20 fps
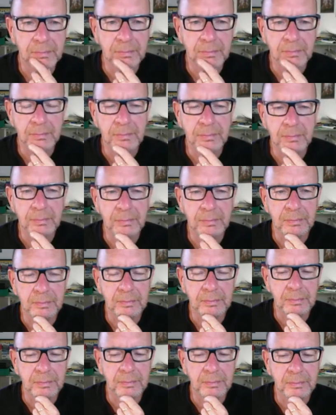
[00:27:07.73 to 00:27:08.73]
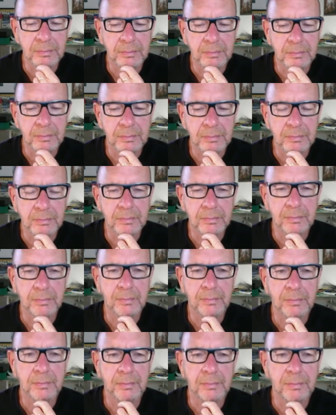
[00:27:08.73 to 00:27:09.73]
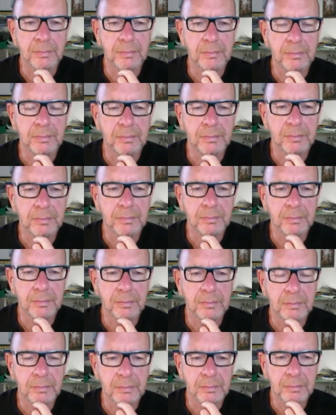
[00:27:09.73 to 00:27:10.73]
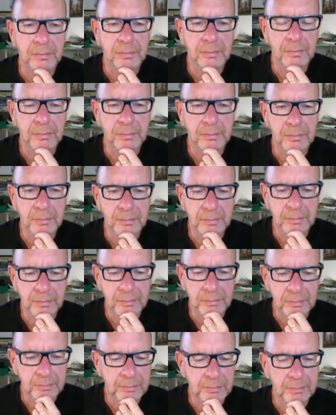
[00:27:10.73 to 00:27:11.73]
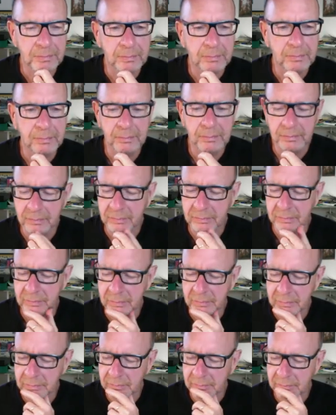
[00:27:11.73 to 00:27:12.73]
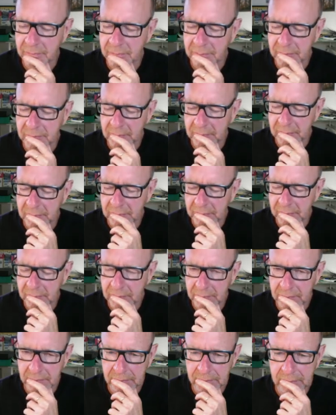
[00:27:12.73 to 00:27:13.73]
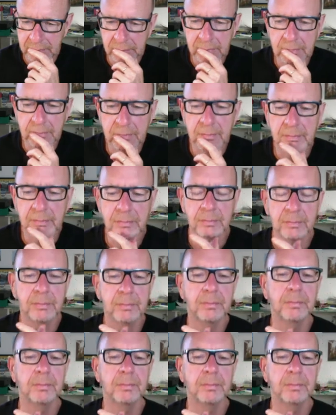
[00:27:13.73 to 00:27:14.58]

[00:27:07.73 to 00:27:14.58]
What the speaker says: This person isn't speaking.